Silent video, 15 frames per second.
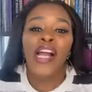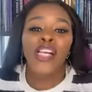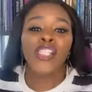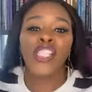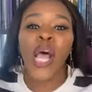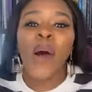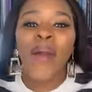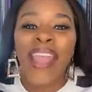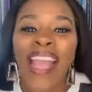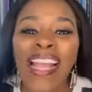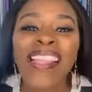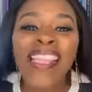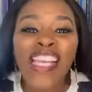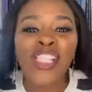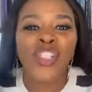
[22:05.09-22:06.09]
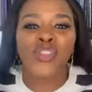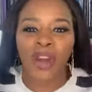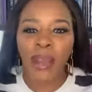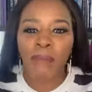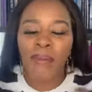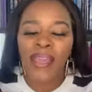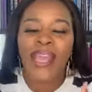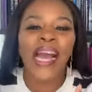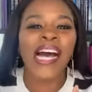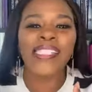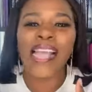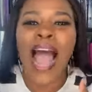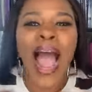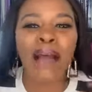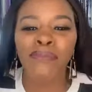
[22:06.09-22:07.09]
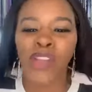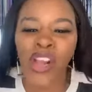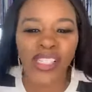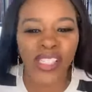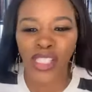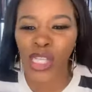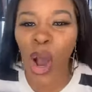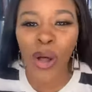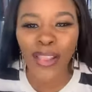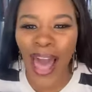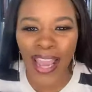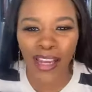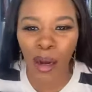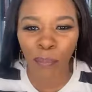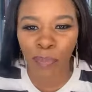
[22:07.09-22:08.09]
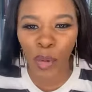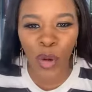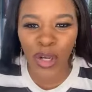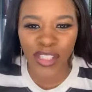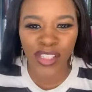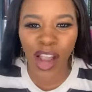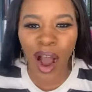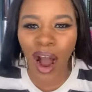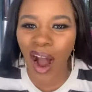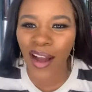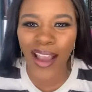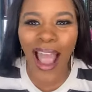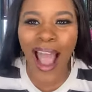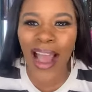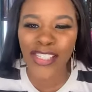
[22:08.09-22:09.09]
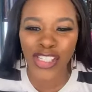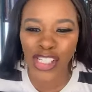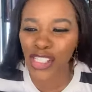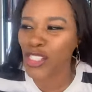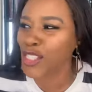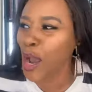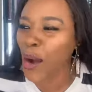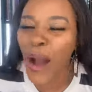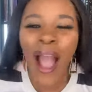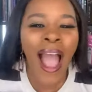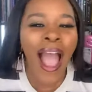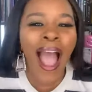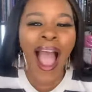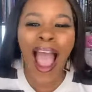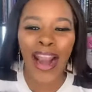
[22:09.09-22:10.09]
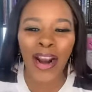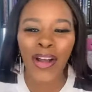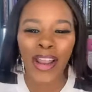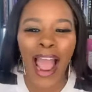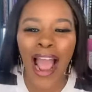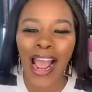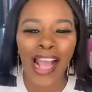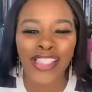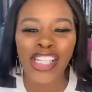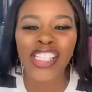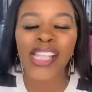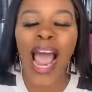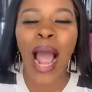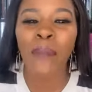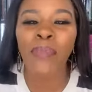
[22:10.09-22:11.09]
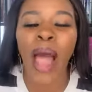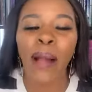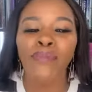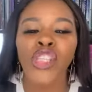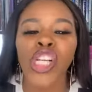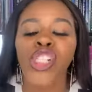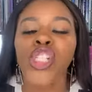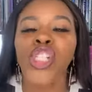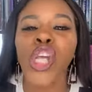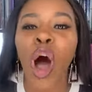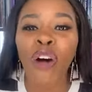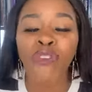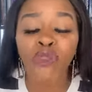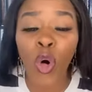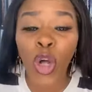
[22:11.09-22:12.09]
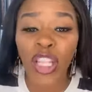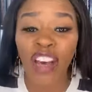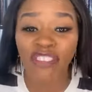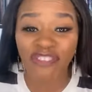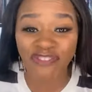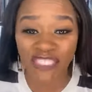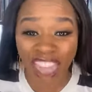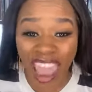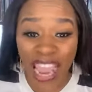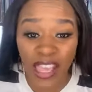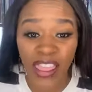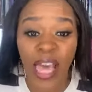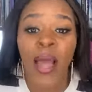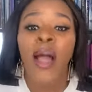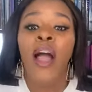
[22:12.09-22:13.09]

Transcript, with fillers: So in this dream, because I'm just so like a bulldog, I just don't, I don't, I, I just, I'm, I'm just so full of faith